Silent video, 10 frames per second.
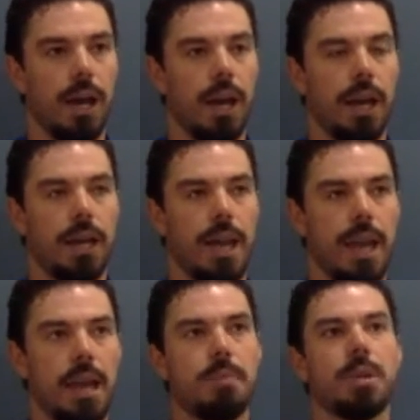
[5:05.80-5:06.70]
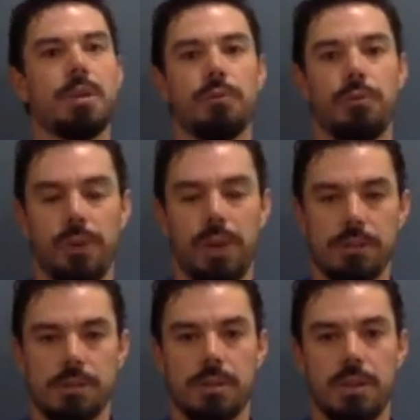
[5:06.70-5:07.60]
I am
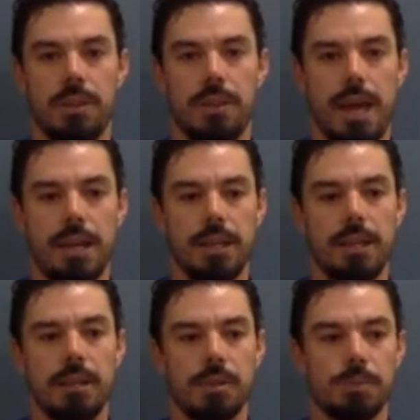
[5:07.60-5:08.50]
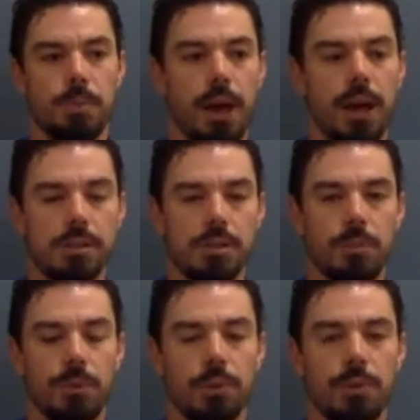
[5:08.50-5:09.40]
convinced that it is
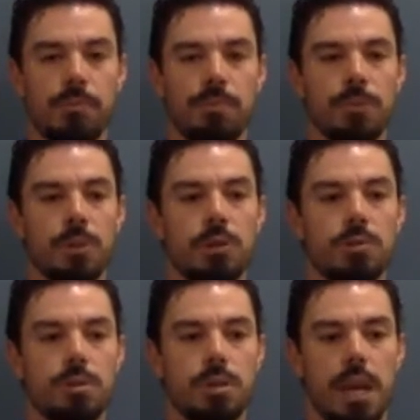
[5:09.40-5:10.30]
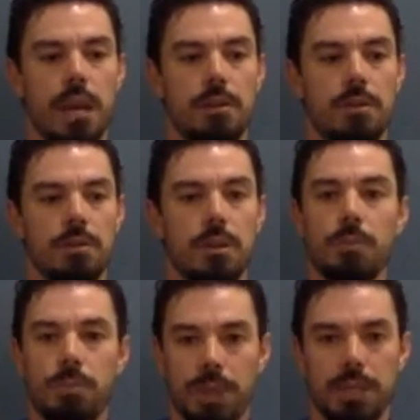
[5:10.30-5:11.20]
possible to get
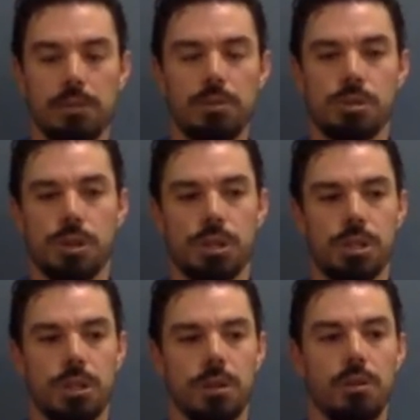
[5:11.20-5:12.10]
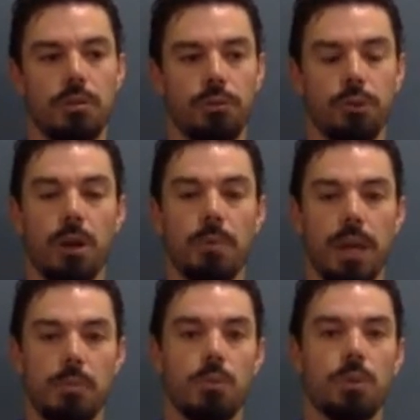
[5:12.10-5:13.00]
complete nutrition from
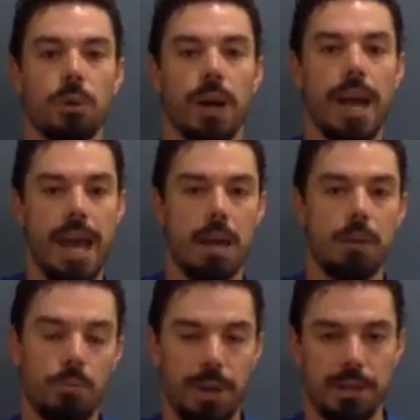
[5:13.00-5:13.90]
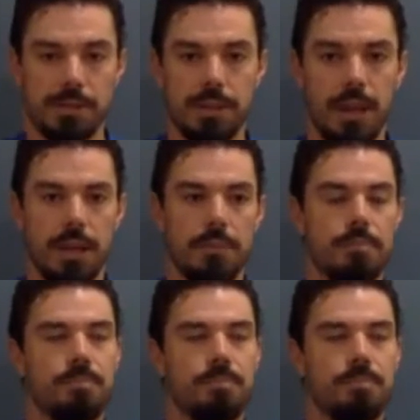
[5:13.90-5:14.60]
a more animal-based diet.